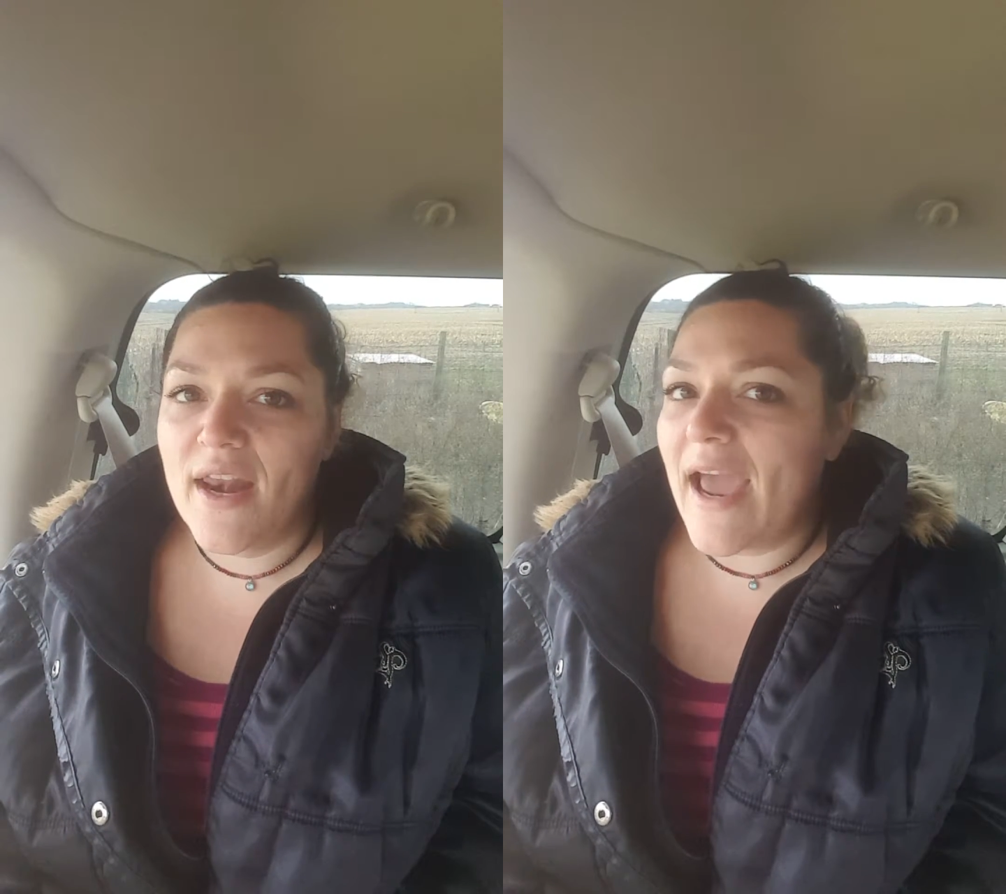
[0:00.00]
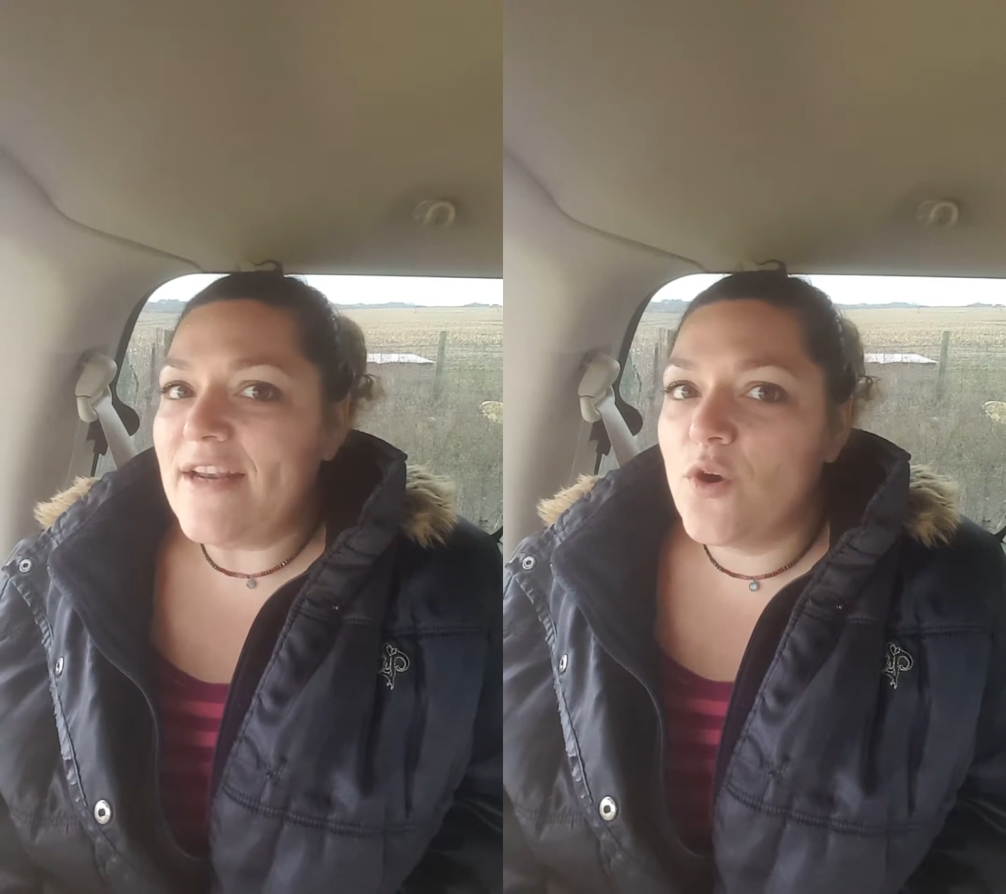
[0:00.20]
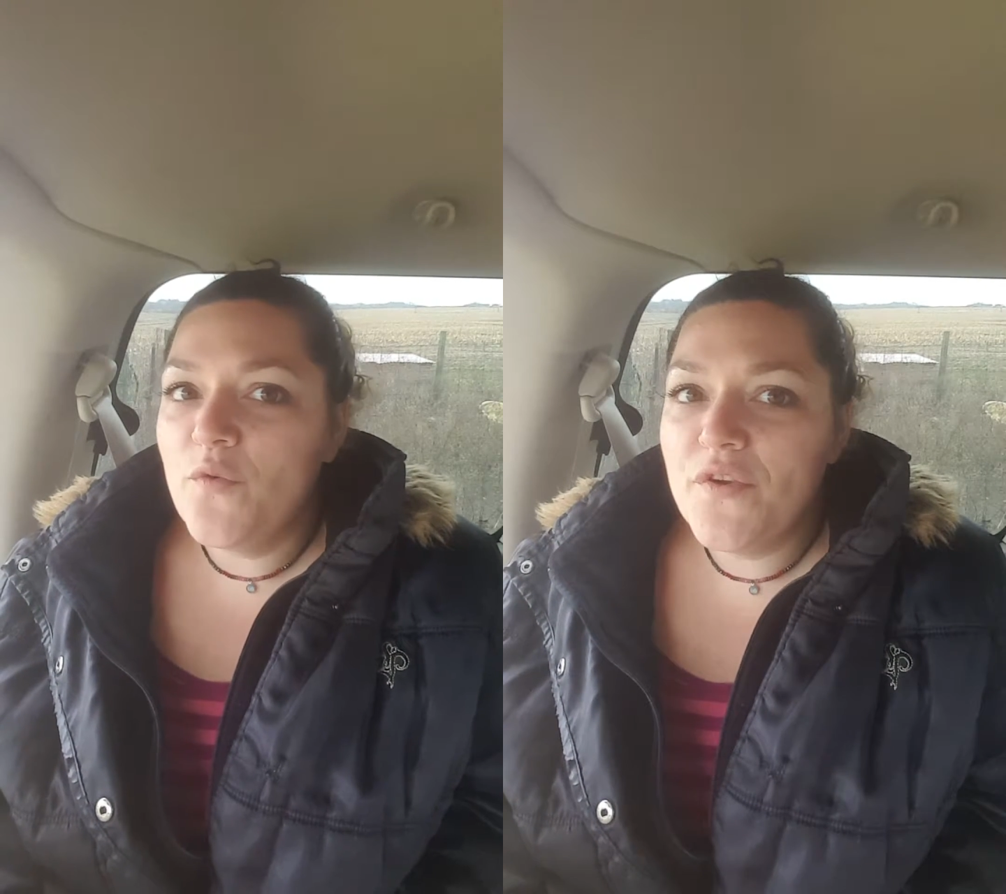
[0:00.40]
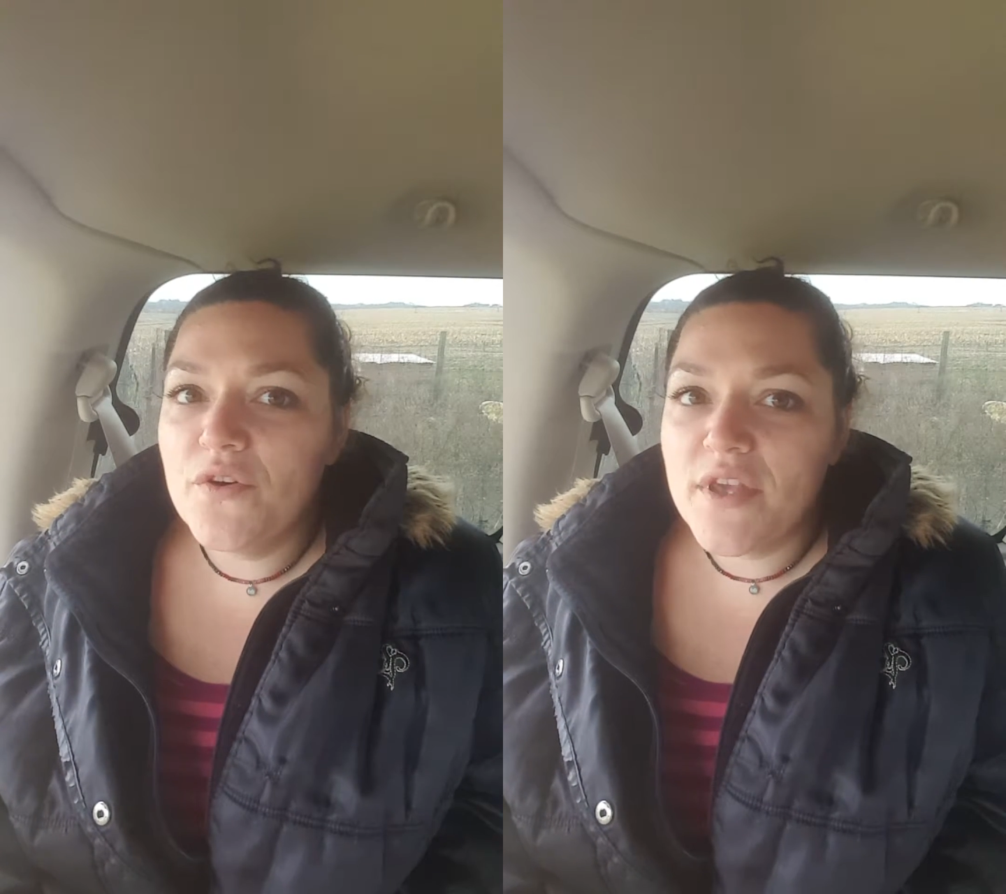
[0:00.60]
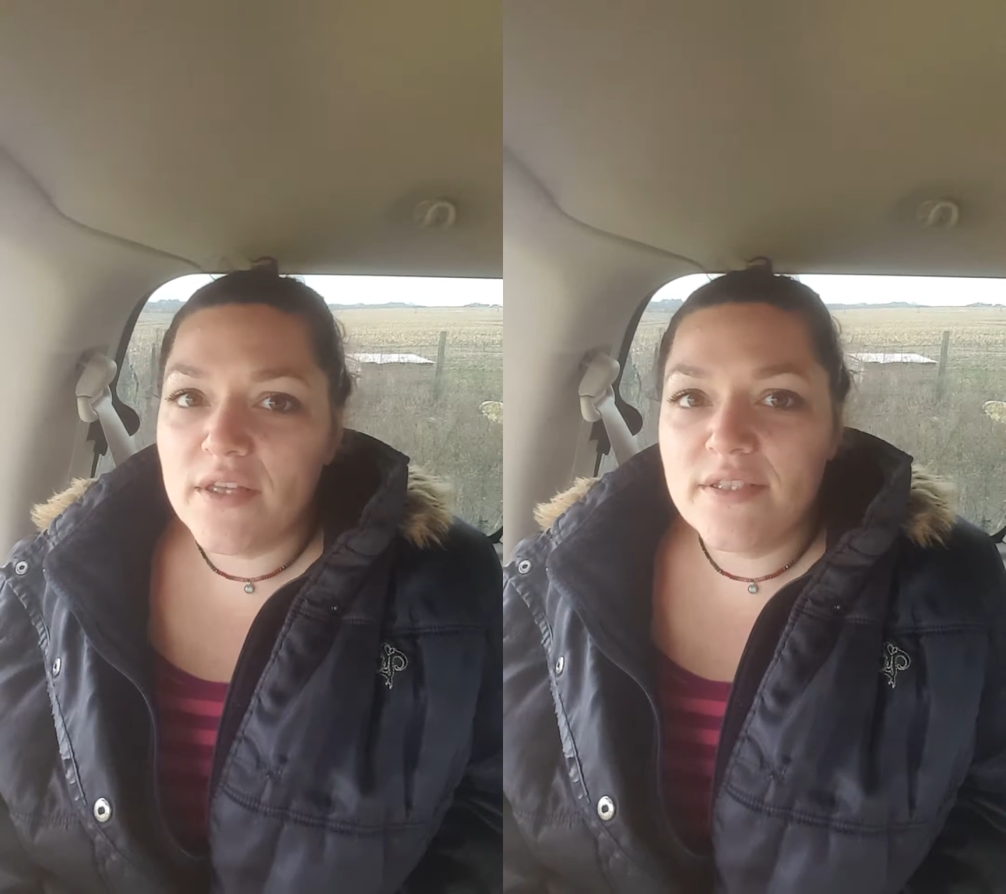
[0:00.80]
And I don't
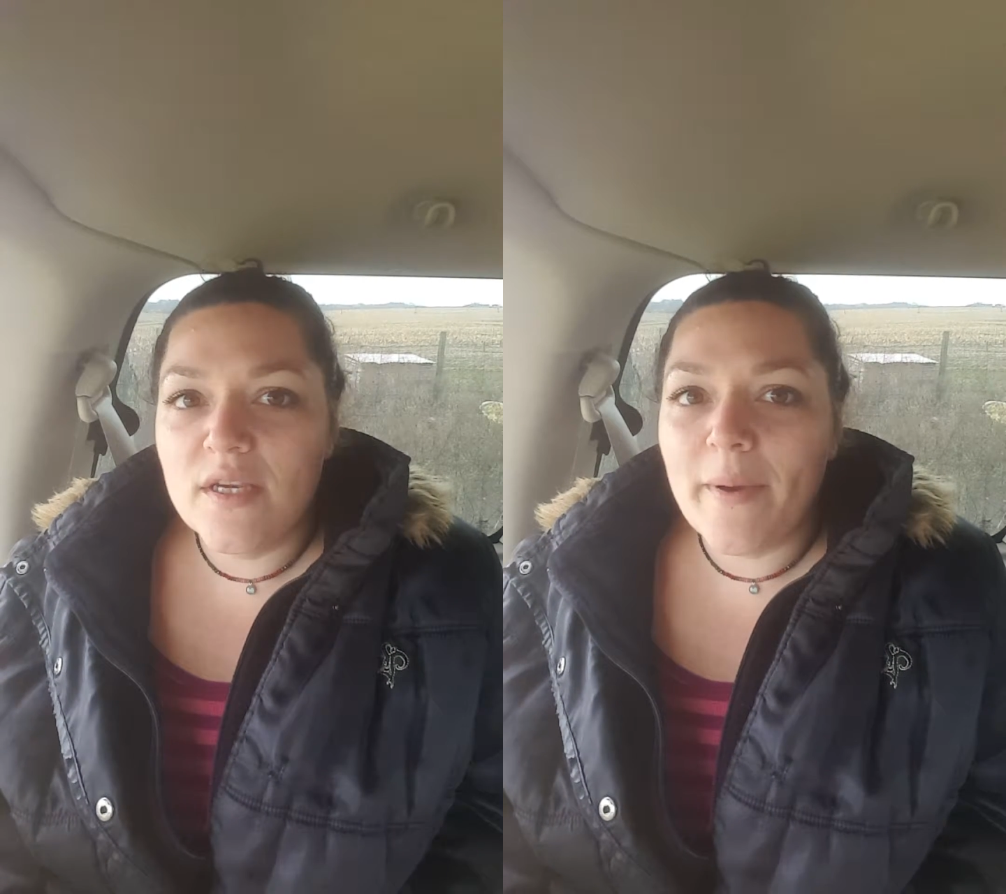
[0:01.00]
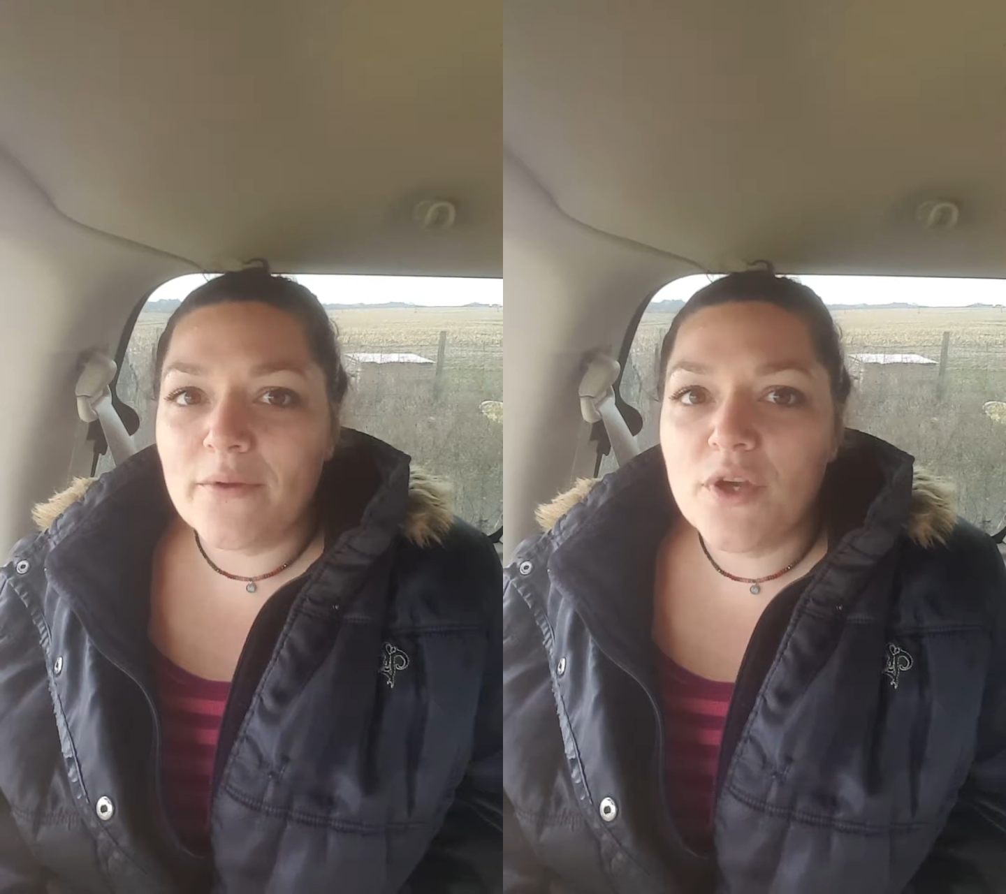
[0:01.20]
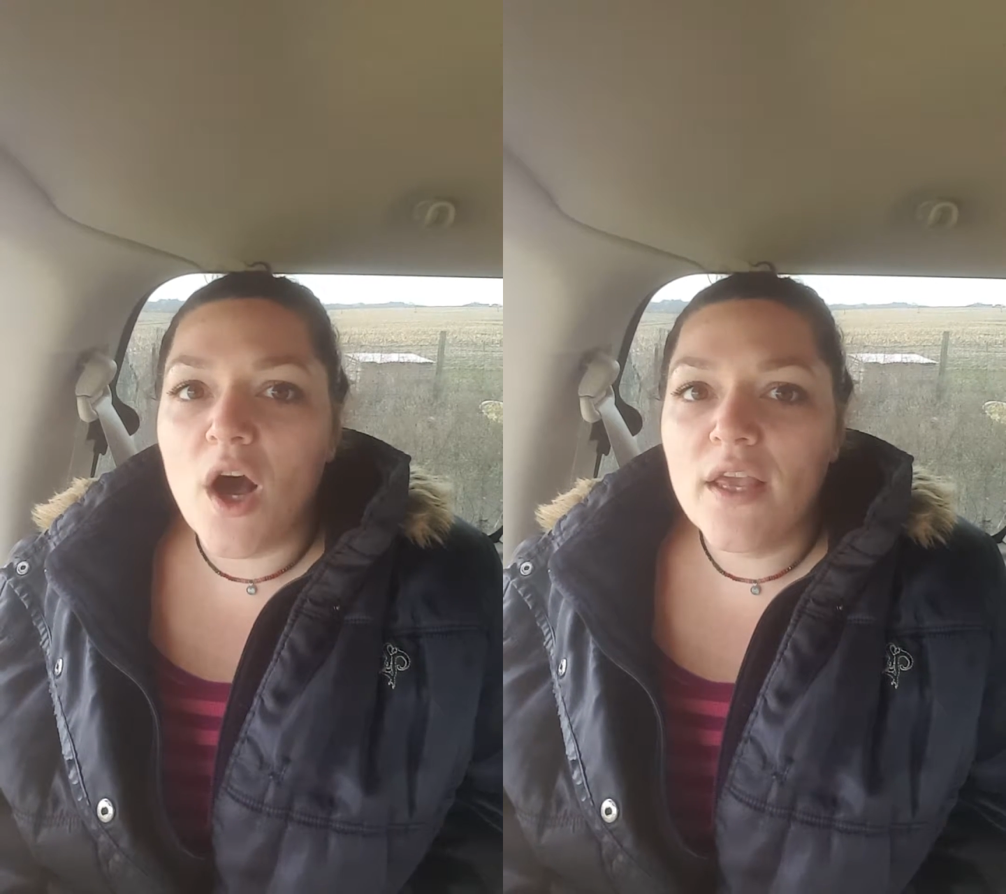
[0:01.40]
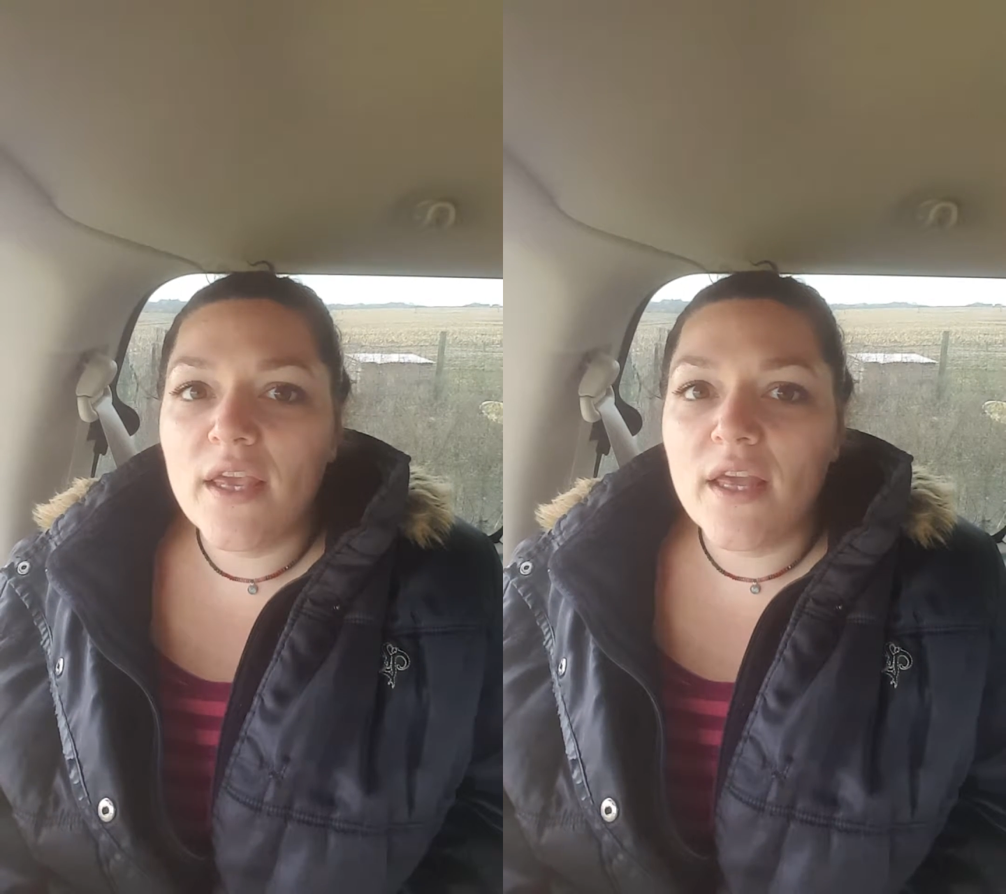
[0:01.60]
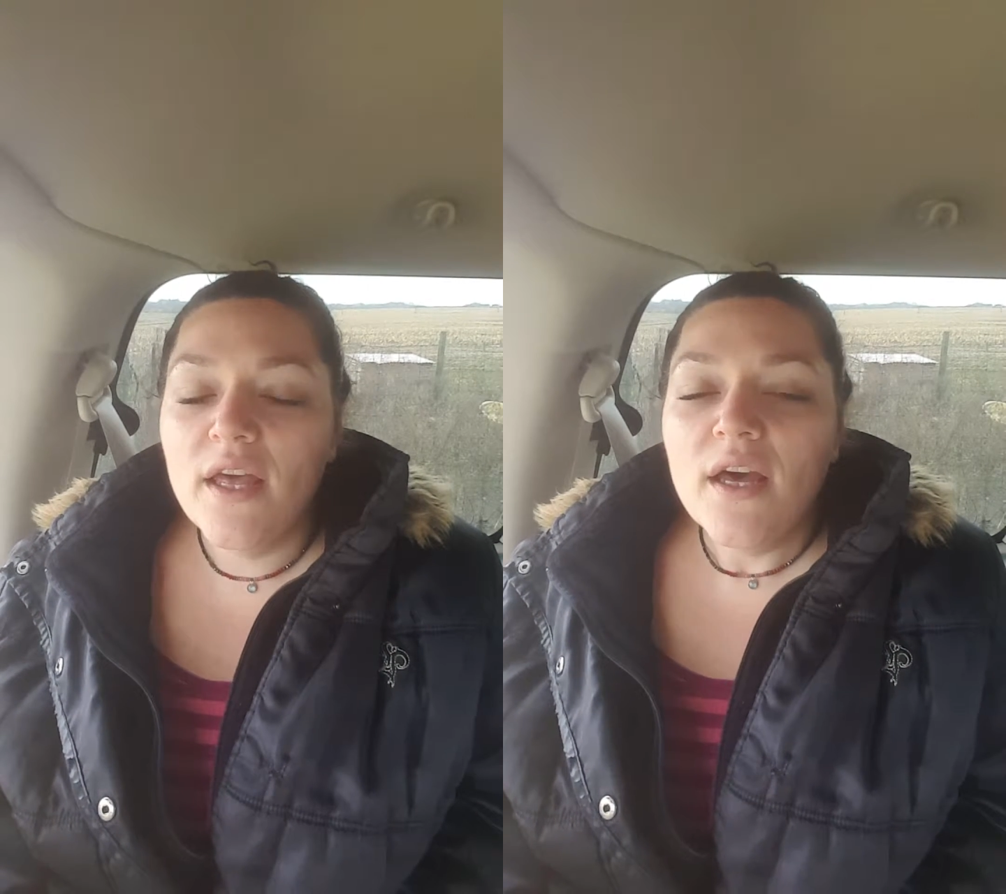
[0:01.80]
feel guilty about
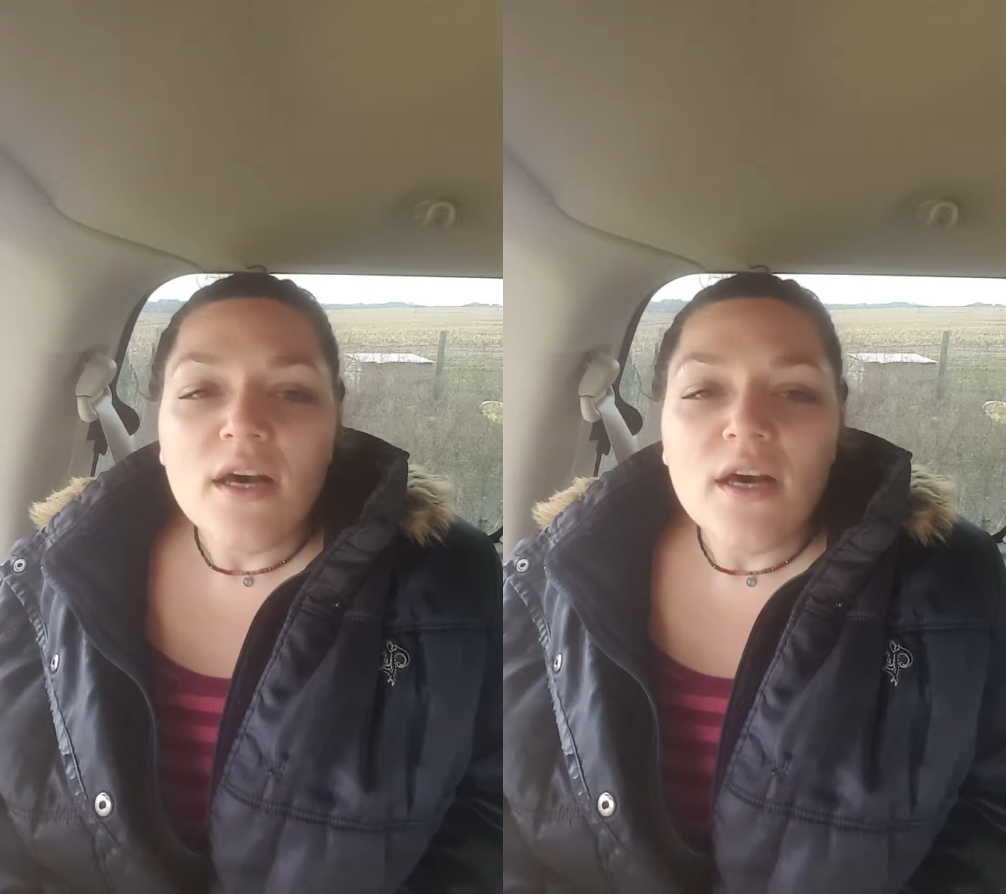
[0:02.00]
talking